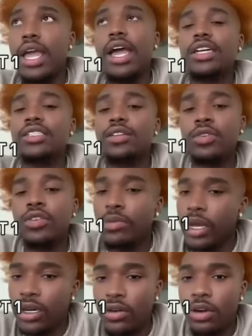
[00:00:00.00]
As some of you
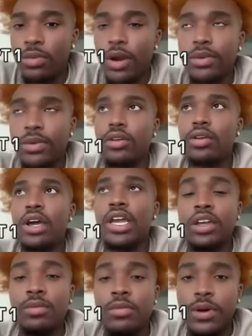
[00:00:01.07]
may know or probably don't know, I
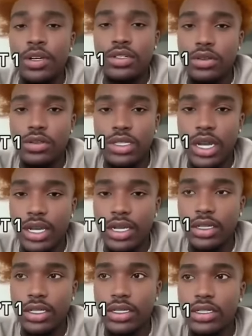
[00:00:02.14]
am a personal
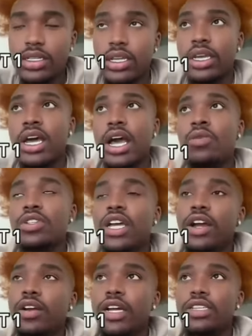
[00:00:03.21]
stylist, and I was
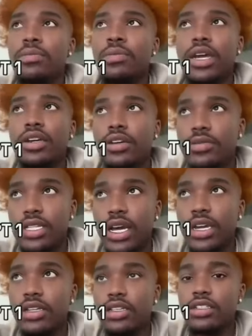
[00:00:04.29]
hired as a backup
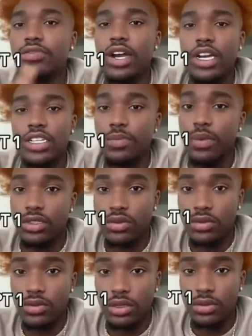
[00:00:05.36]
stylist for Ice Spice Tour.